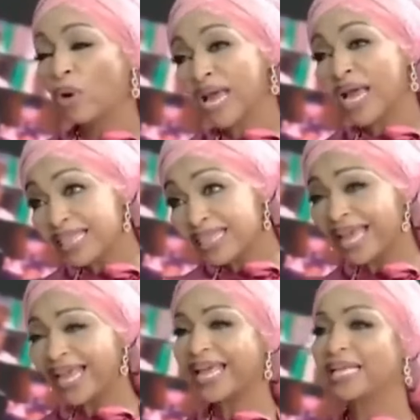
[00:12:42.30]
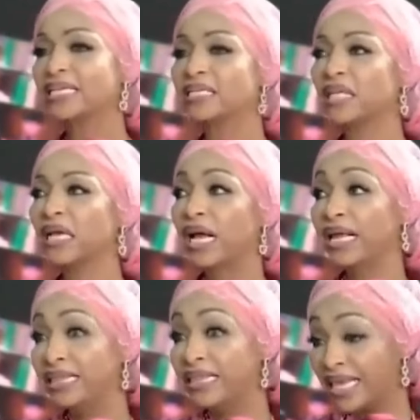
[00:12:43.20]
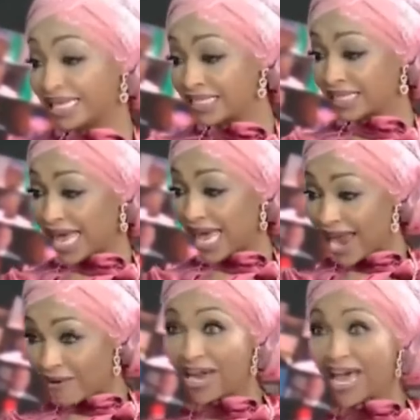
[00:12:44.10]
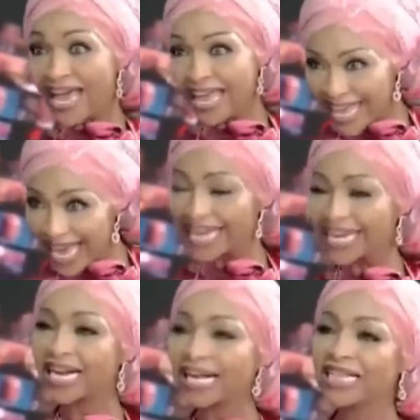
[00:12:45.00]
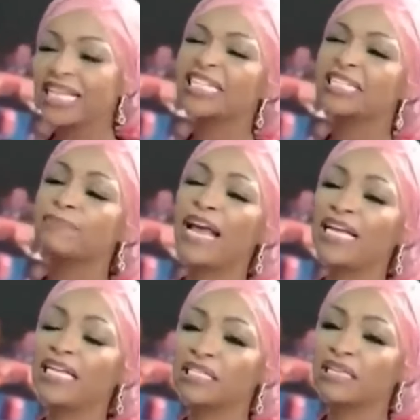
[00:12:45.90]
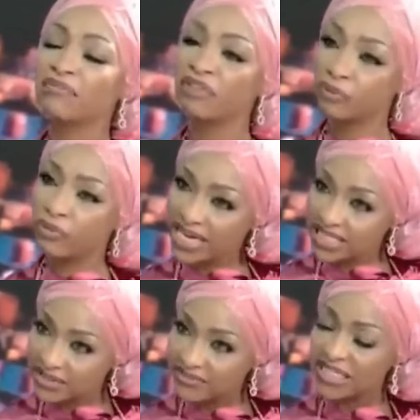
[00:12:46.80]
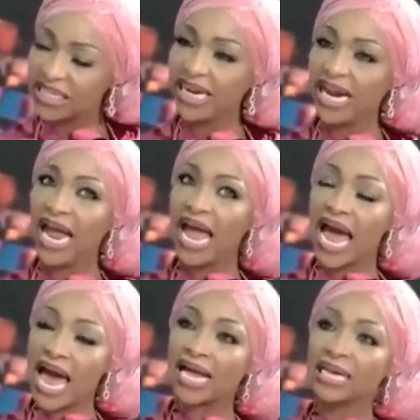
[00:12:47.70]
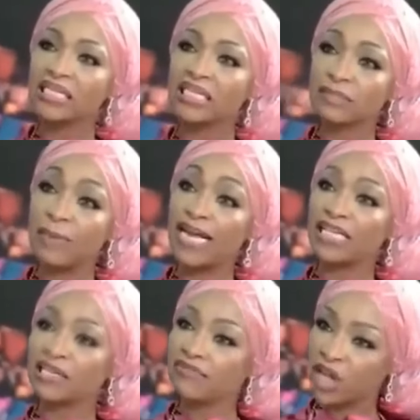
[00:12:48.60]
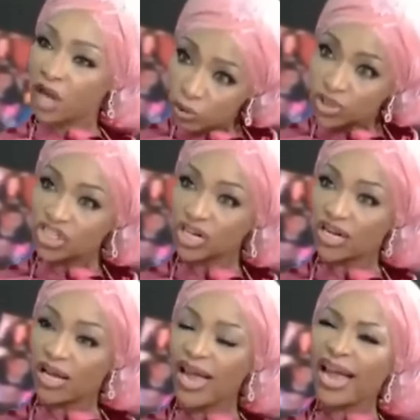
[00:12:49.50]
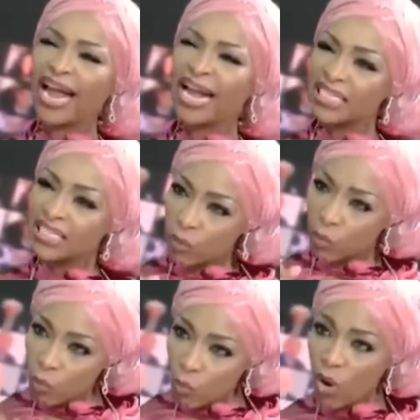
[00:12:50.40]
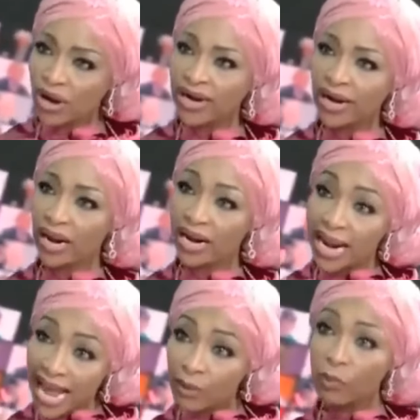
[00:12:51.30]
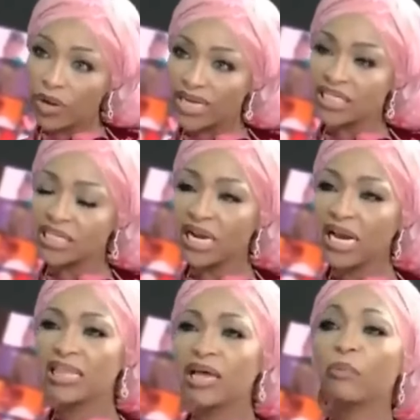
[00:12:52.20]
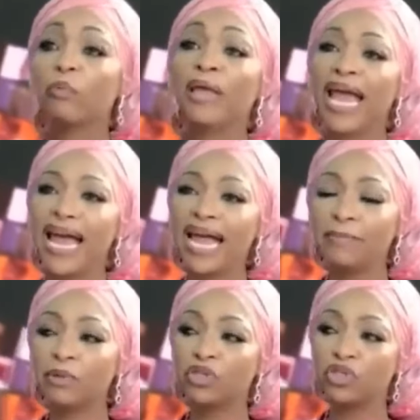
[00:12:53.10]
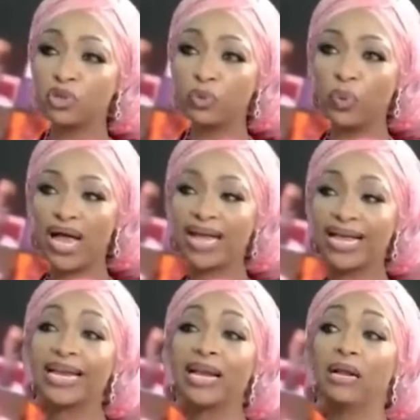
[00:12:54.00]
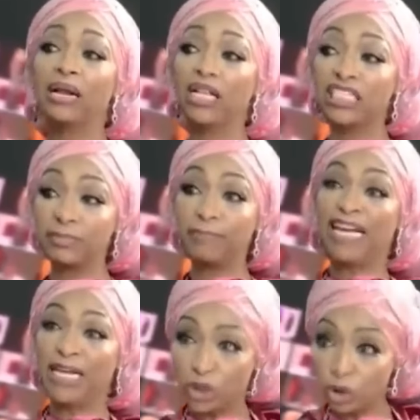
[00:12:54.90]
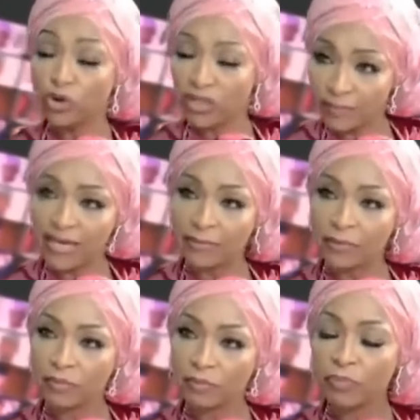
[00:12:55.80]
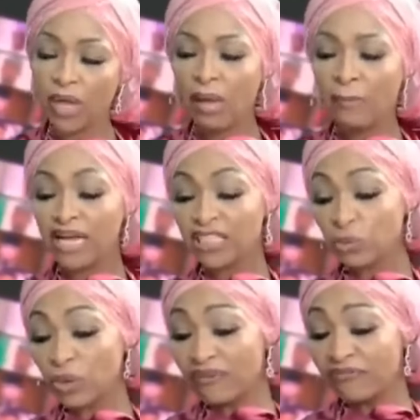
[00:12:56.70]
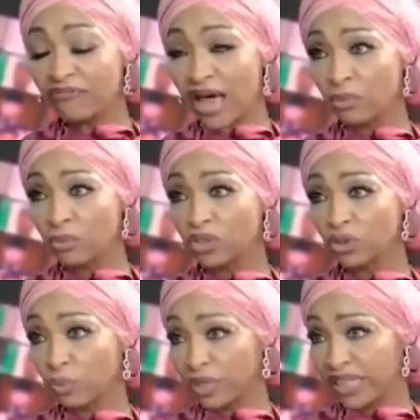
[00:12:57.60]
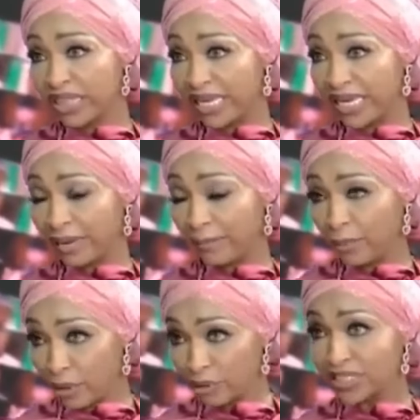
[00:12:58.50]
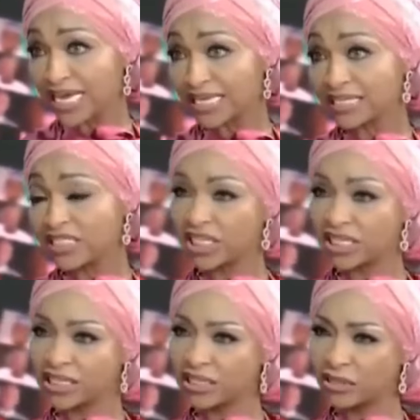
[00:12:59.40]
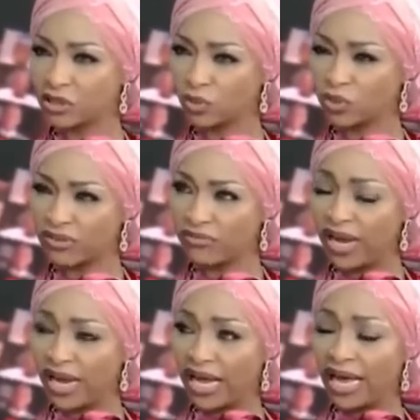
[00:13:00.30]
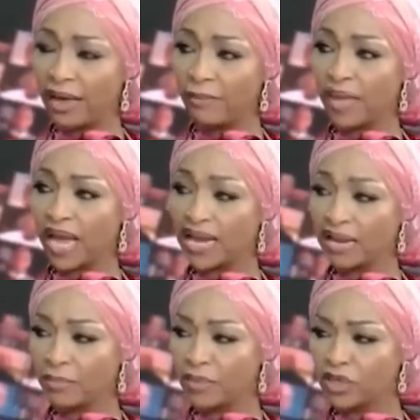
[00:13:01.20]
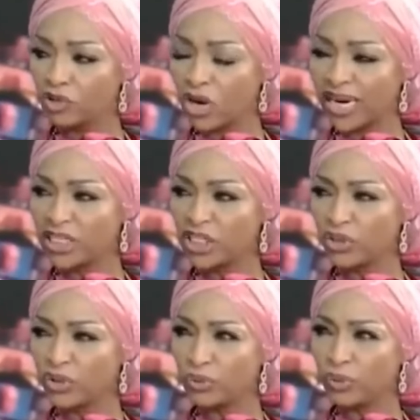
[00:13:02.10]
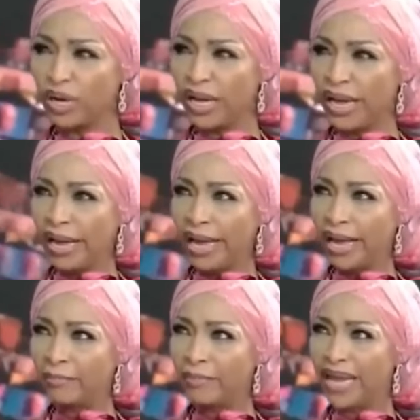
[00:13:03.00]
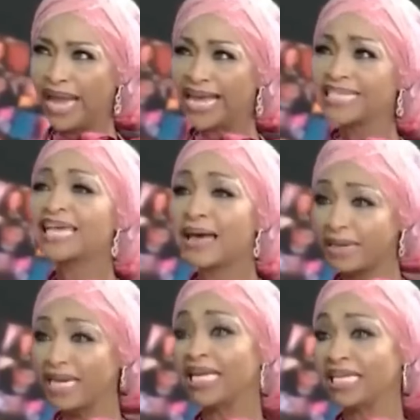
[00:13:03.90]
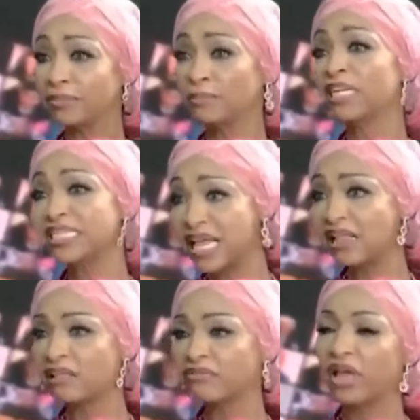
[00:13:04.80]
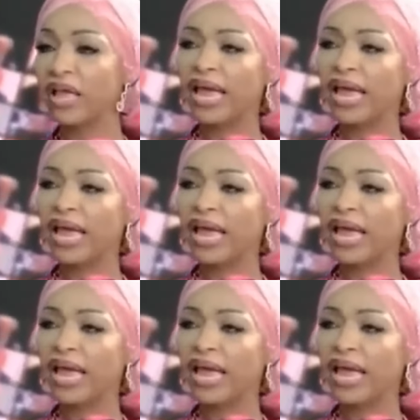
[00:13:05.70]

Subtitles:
what I think is this area, again, this space of the creativity and the space of the culture is the one language that will be able to, again, speak to the people. Because what I found with the protests, just sort of trying to examine it myself,